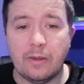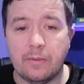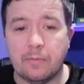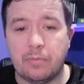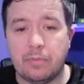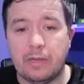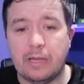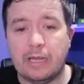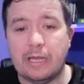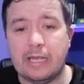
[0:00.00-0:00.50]

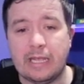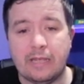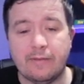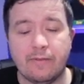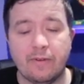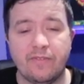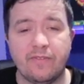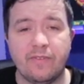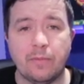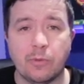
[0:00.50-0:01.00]
play either
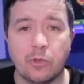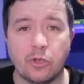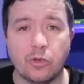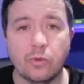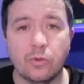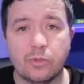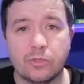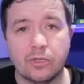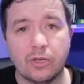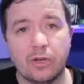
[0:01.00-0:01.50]

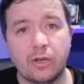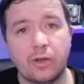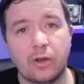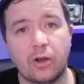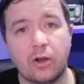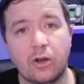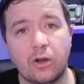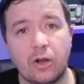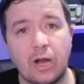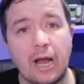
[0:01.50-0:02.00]
Famagusta
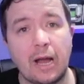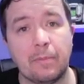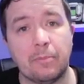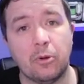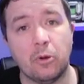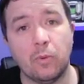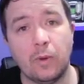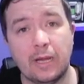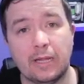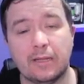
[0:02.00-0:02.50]
or
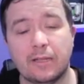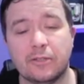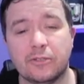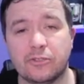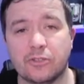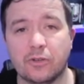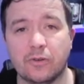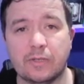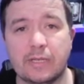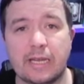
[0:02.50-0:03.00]
Apoel.
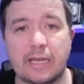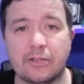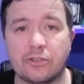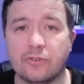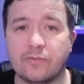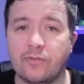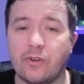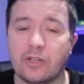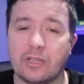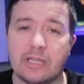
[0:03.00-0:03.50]
So yeah, just
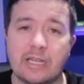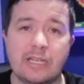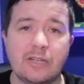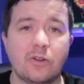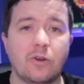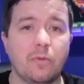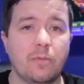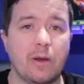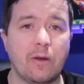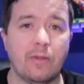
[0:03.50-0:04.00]
thought I'd let you know
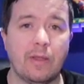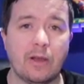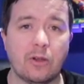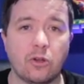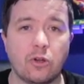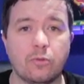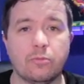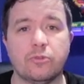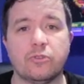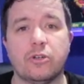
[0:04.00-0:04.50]
about that
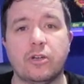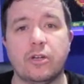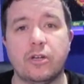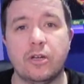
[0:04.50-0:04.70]
cup draw